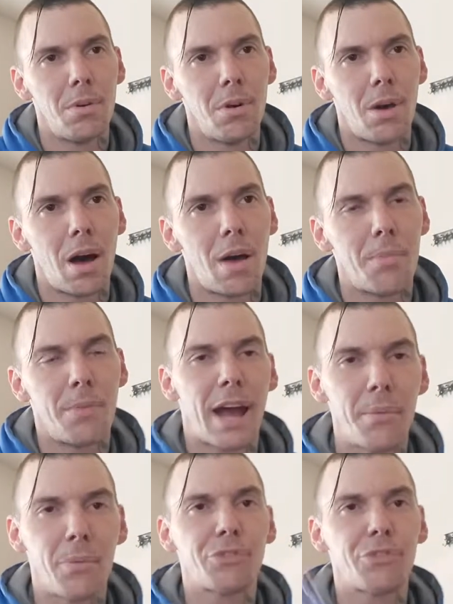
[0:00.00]
But I
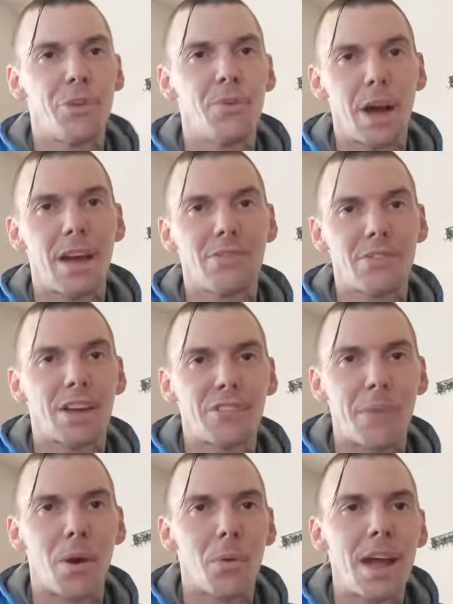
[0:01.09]
will see you guys next
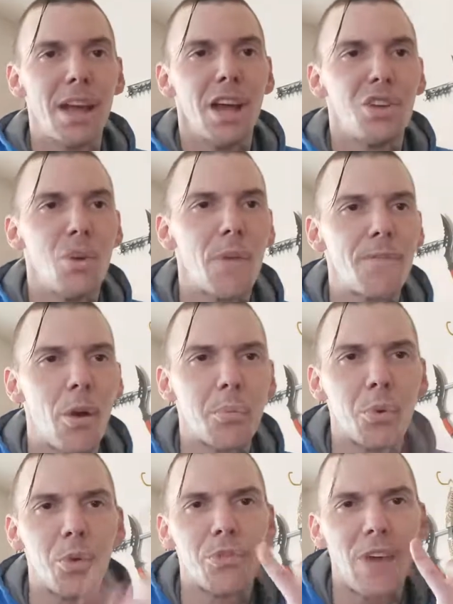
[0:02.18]
time. All right. UFO
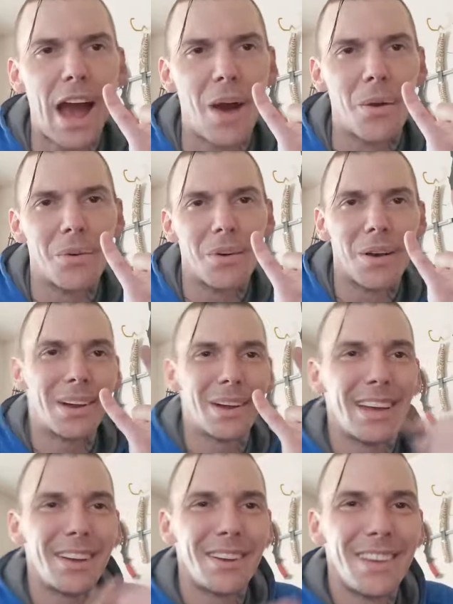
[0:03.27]
proof out. All right.
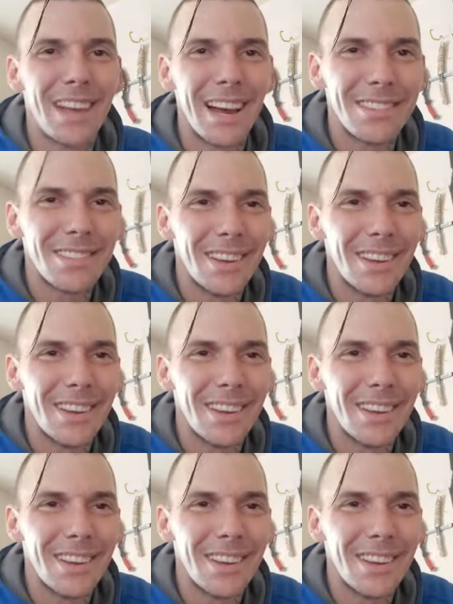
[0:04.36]
Later, you guys.